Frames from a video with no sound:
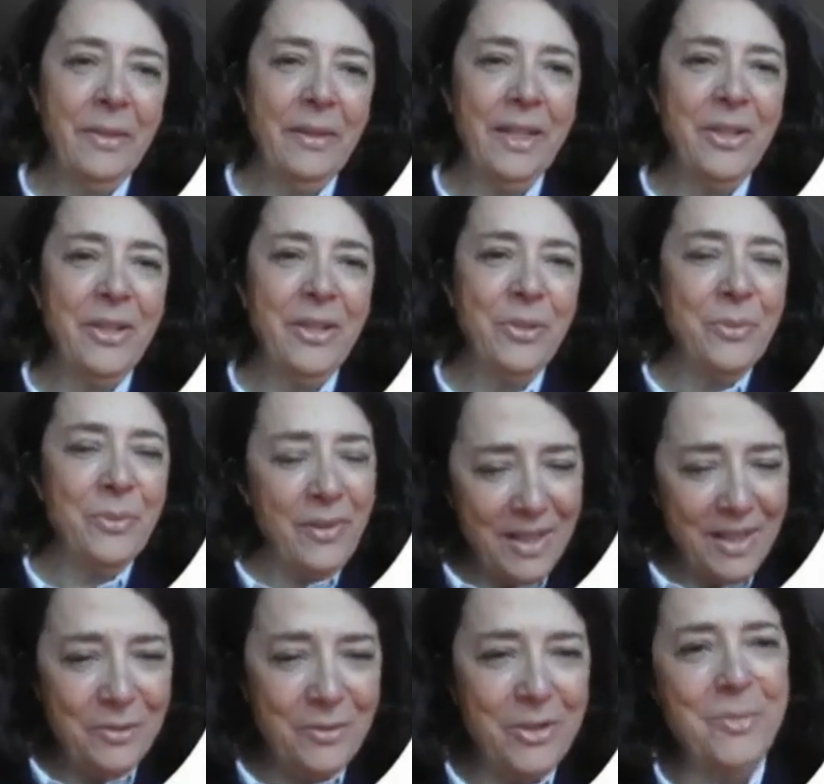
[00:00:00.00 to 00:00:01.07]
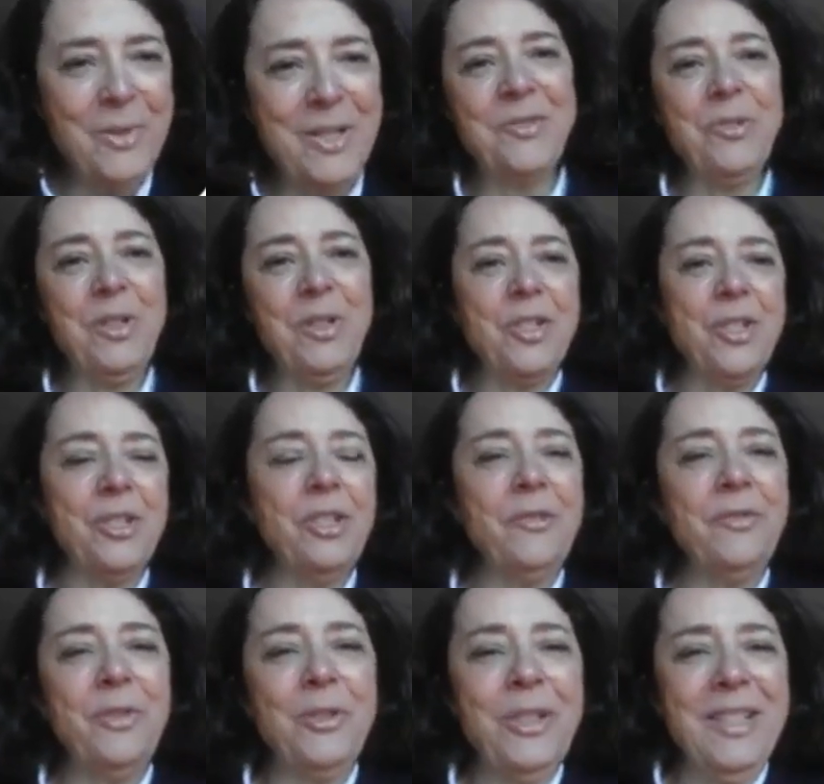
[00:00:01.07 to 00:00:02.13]
Thank you very much,
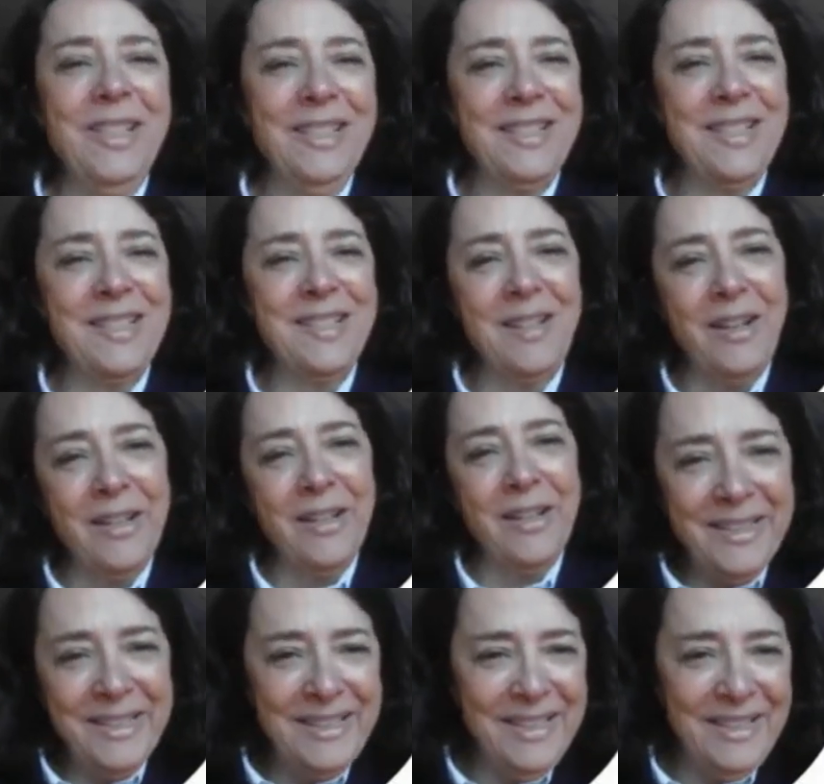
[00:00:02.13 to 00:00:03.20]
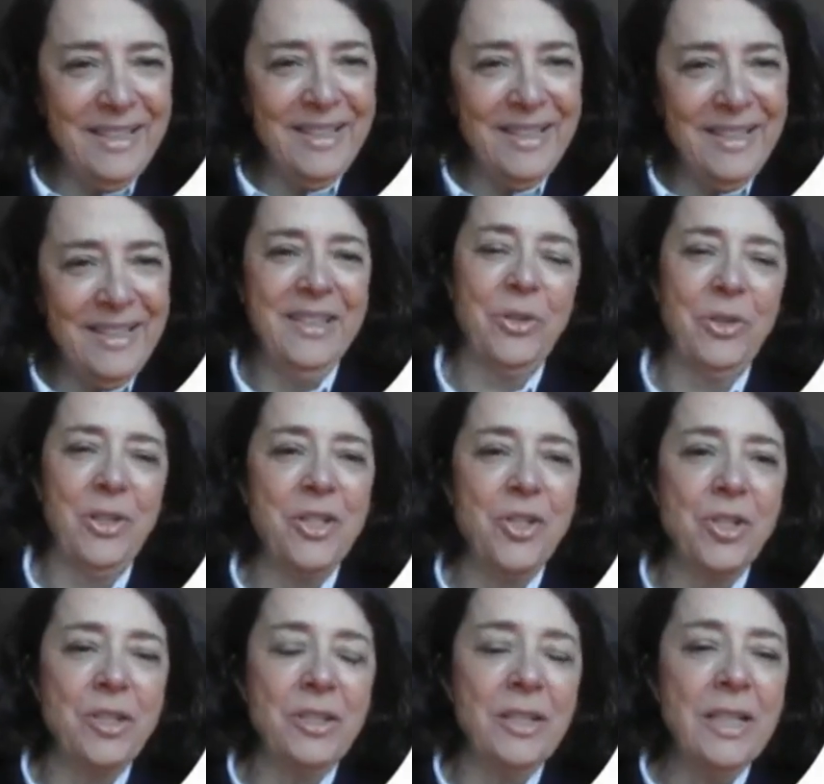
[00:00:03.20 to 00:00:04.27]
Richard, for this kind
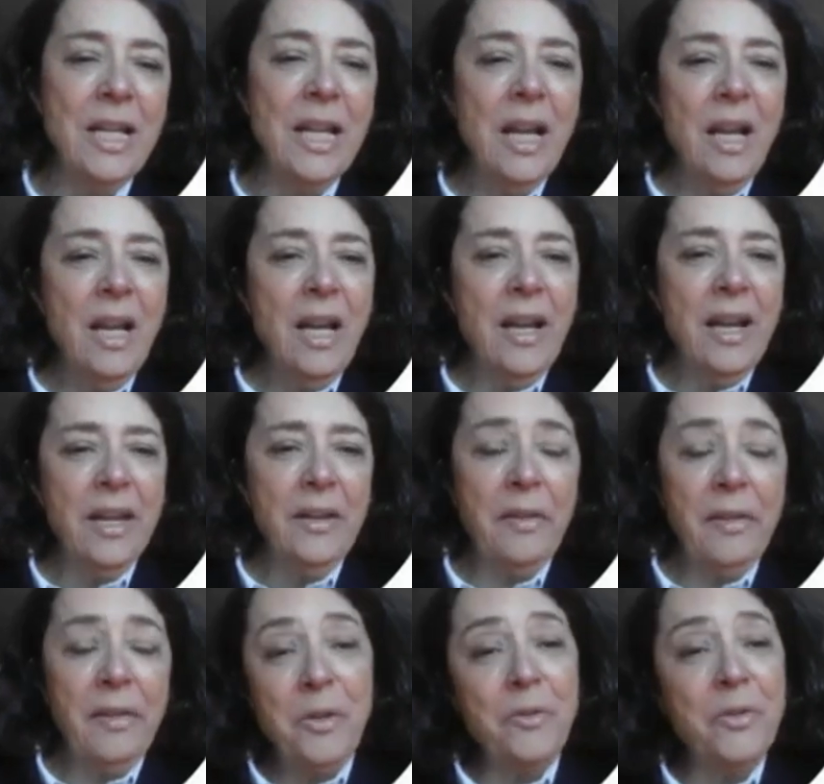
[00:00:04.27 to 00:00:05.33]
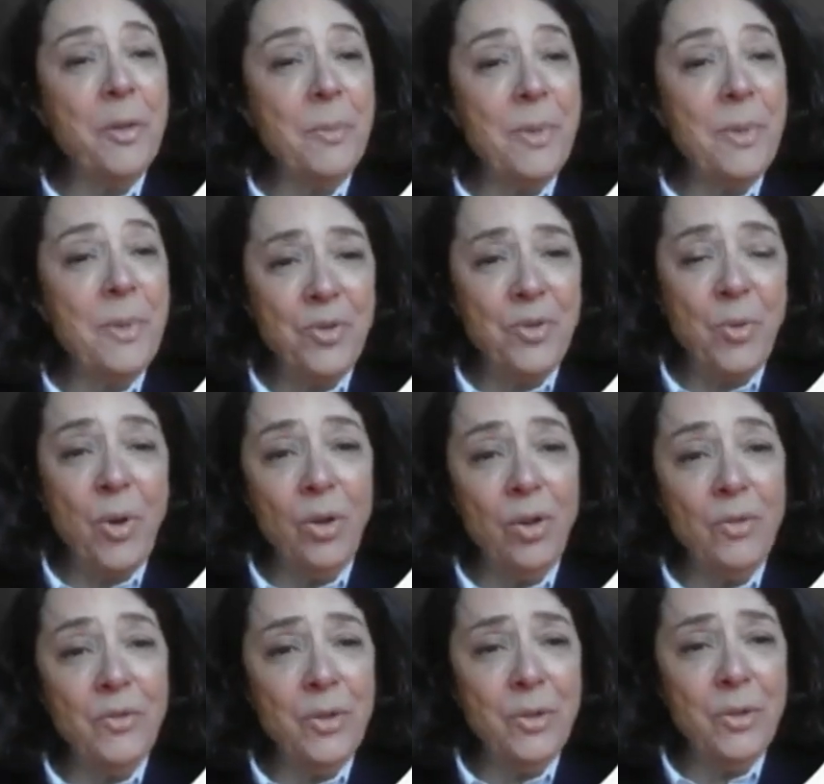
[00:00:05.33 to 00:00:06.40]
introduction. And thank you very much to all
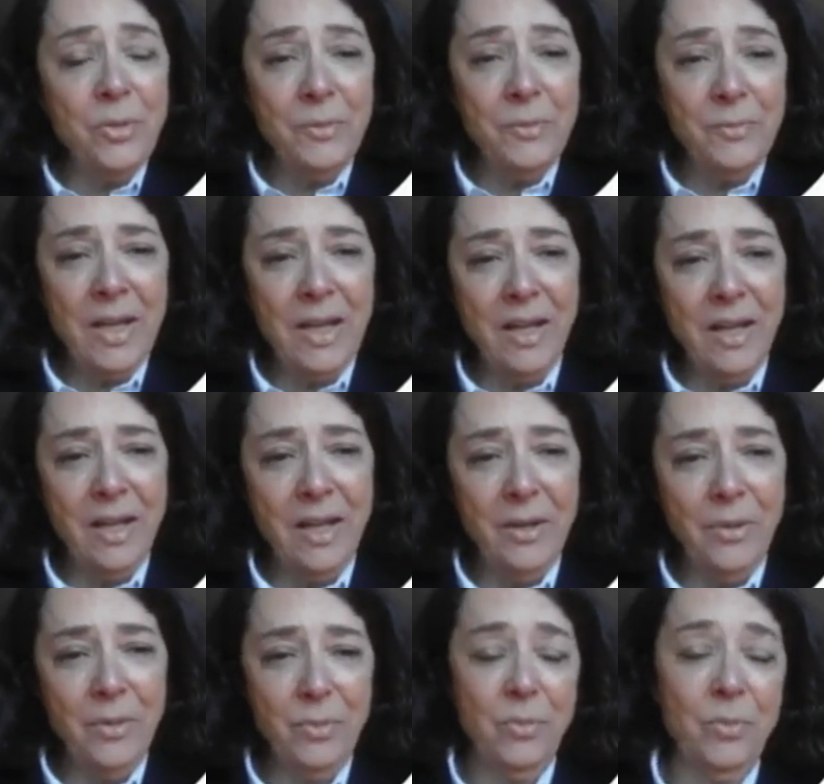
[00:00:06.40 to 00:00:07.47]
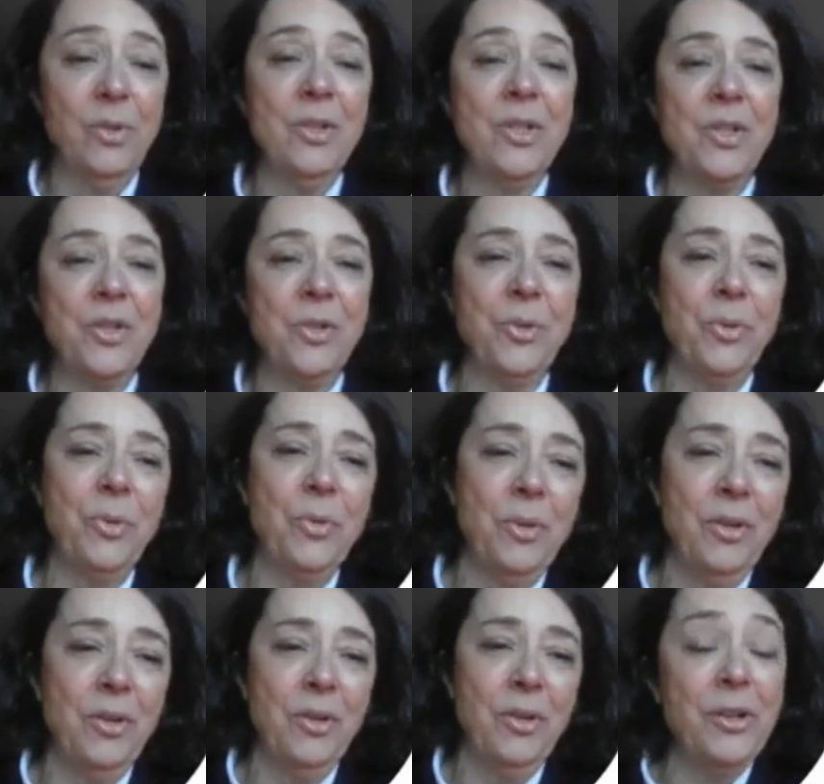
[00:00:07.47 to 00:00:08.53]
of you who wants to
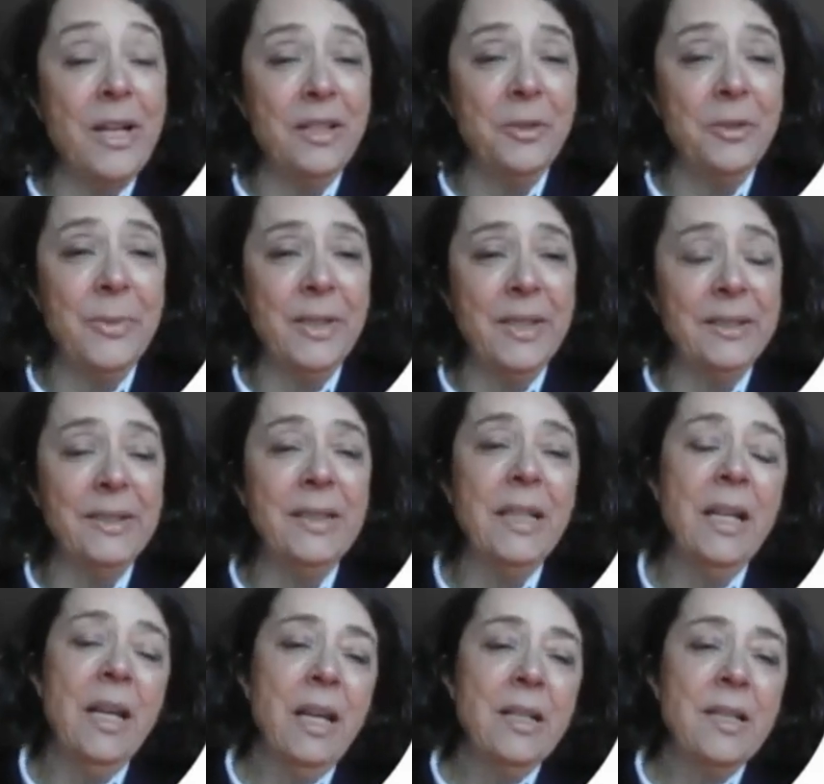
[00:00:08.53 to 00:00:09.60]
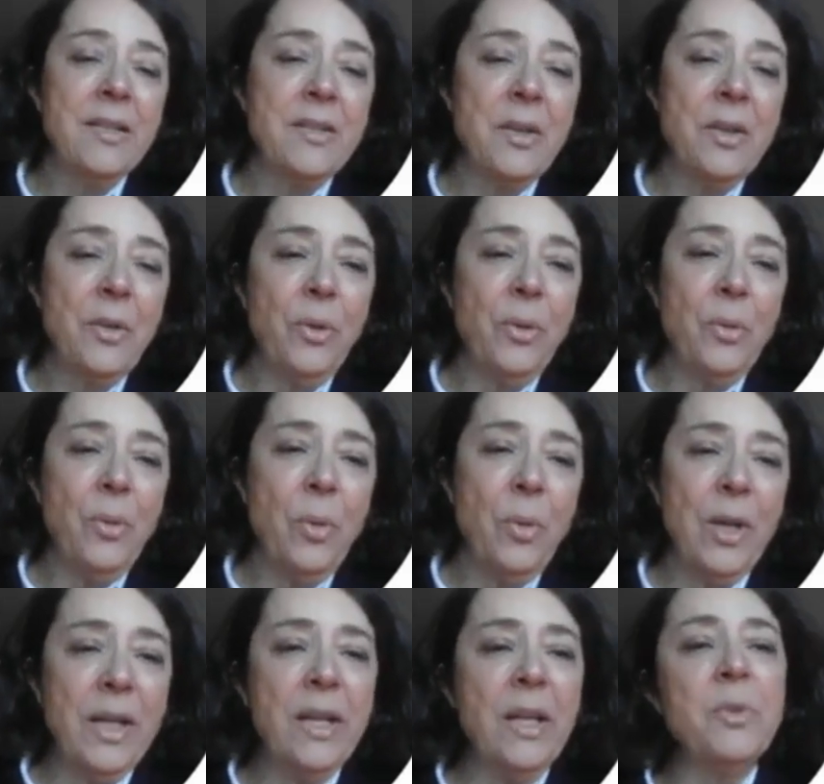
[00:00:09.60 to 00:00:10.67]
learn a little bit. So
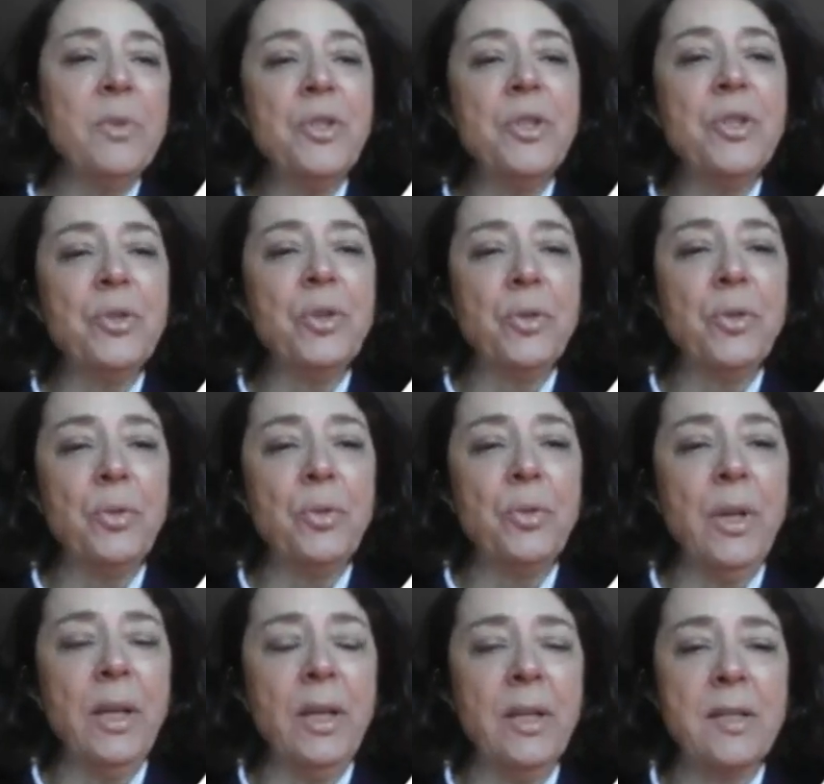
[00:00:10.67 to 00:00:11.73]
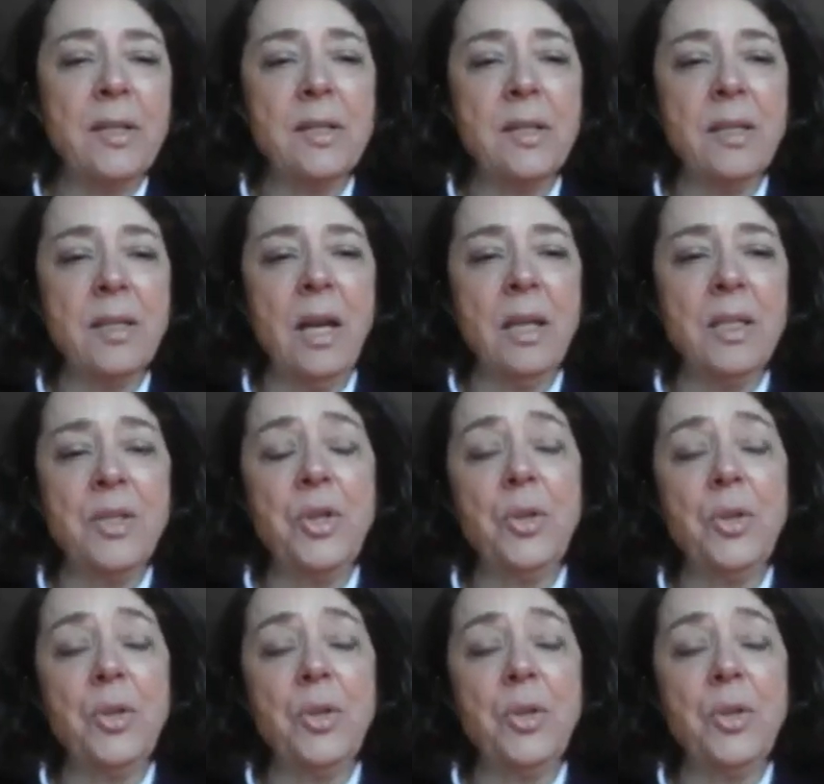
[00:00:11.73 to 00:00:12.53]
what I am going to do is, I